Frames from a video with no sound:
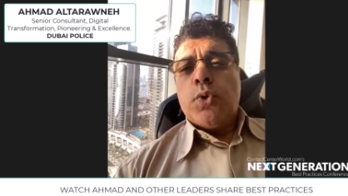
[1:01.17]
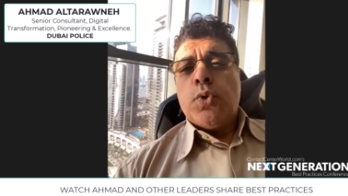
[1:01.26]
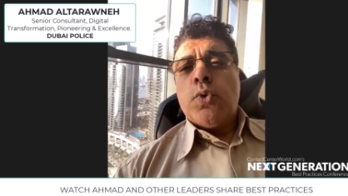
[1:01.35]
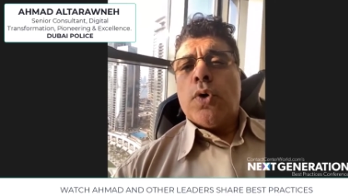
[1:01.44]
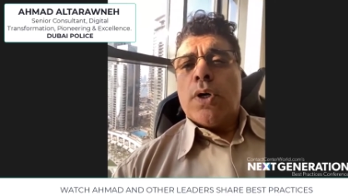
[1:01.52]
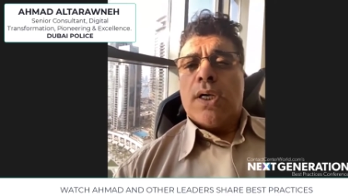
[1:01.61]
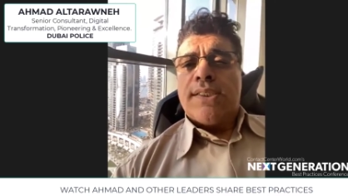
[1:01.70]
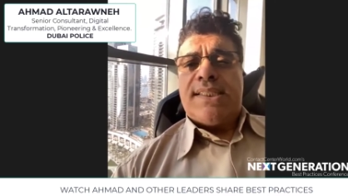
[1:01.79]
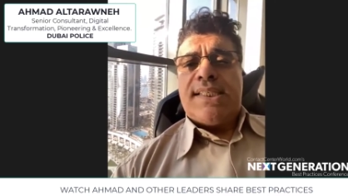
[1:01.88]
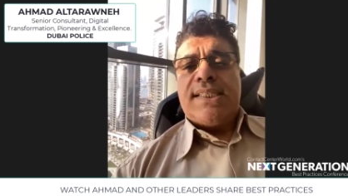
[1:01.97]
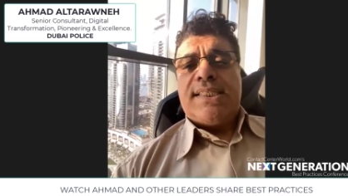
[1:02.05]
2
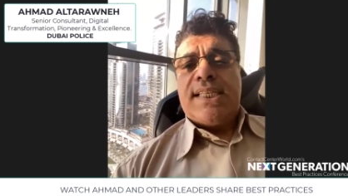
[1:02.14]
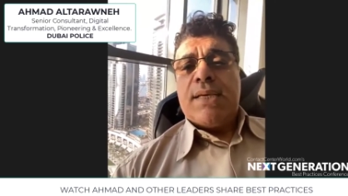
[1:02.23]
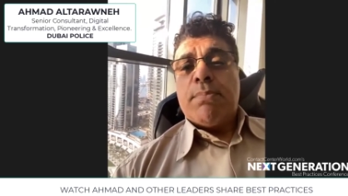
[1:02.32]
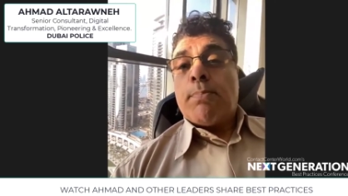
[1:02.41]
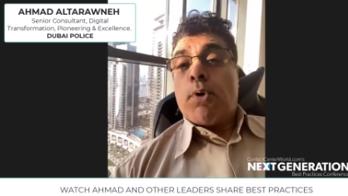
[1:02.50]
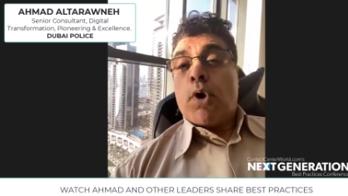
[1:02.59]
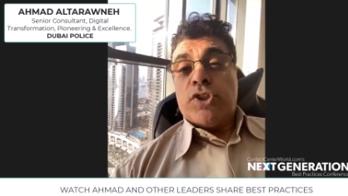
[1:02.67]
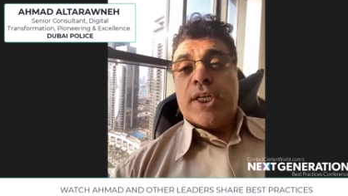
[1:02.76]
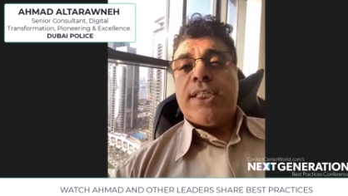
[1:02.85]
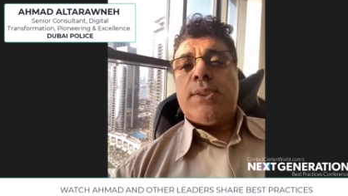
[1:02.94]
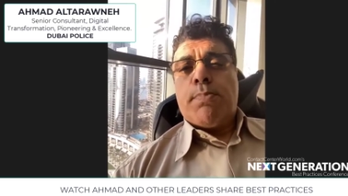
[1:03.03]
Six Sigma
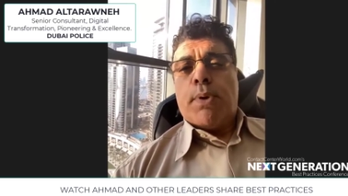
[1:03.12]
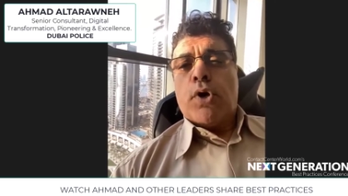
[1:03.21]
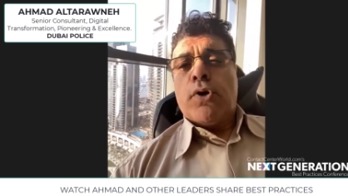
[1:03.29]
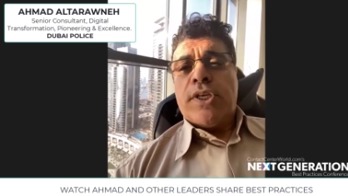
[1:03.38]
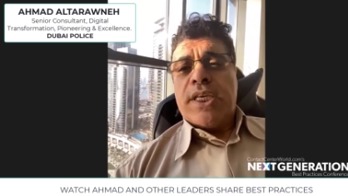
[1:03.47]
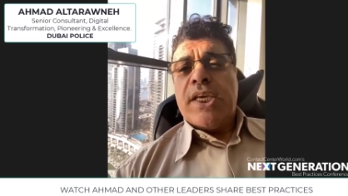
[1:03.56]
projects per